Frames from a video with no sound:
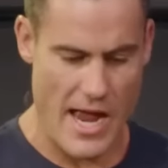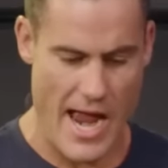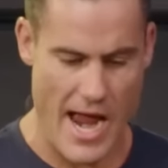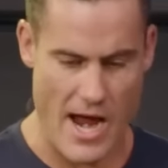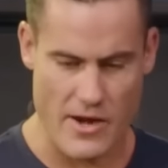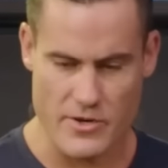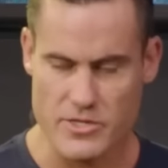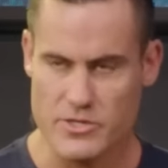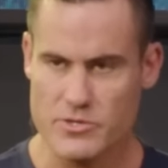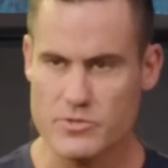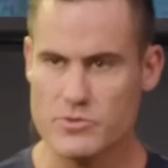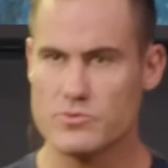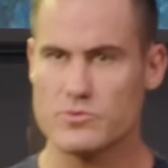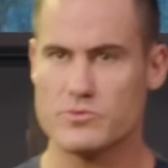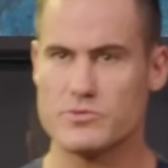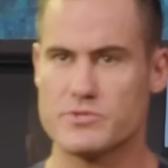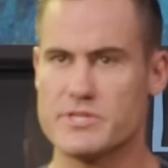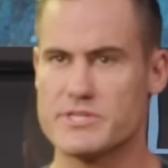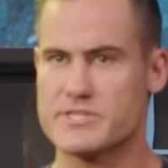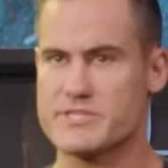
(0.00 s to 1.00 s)
how do you
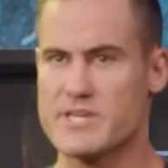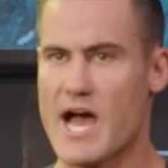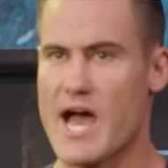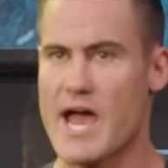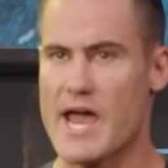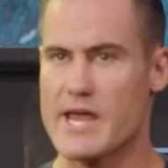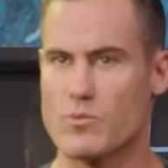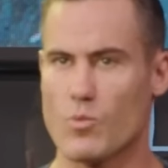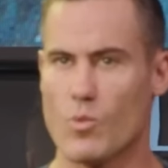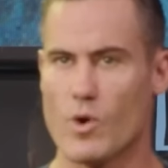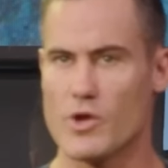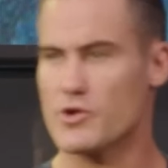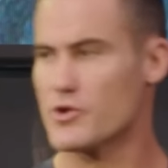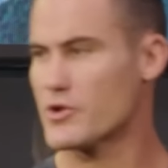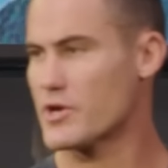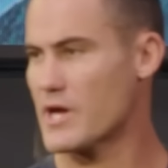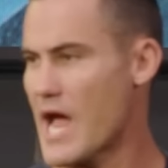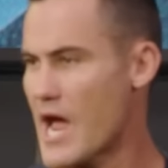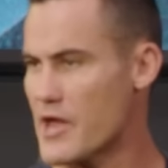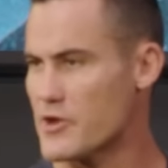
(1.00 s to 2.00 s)
decide
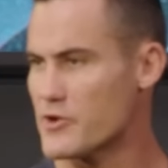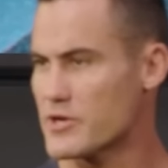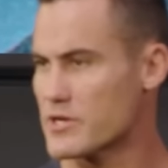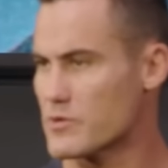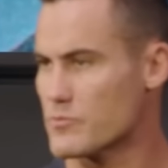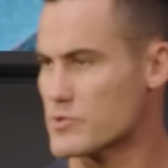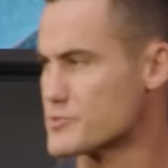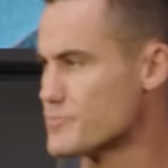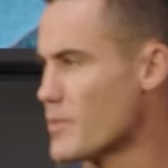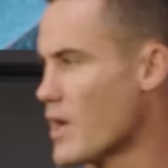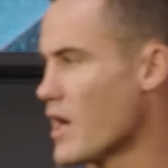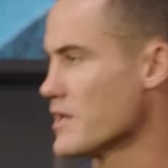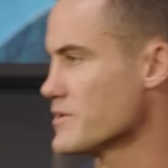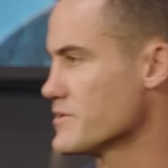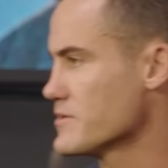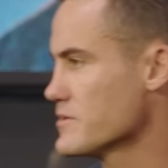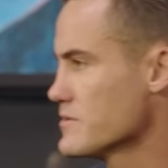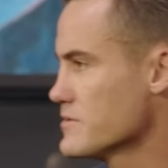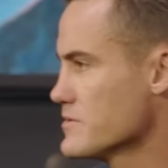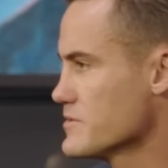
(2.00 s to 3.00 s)
how you're going to respond
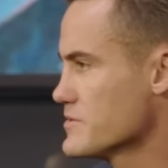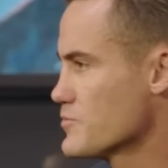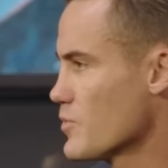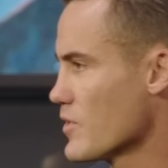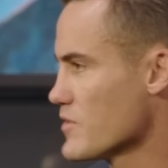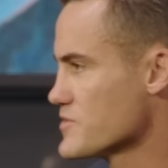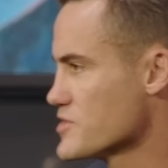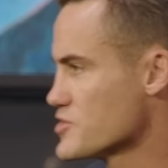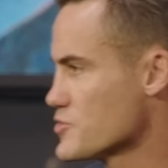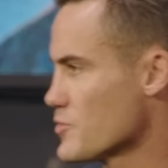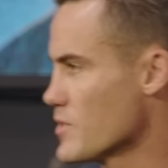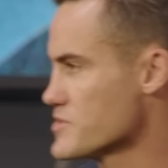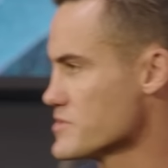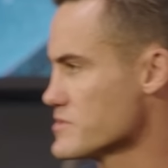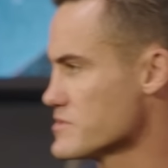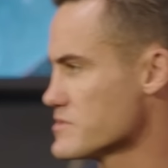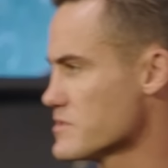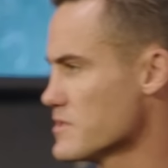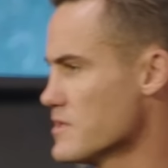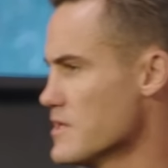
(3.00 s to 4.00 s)
to one of those
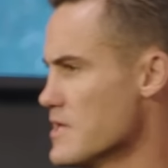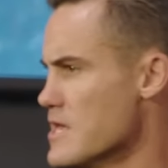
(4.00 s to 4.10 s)
situations?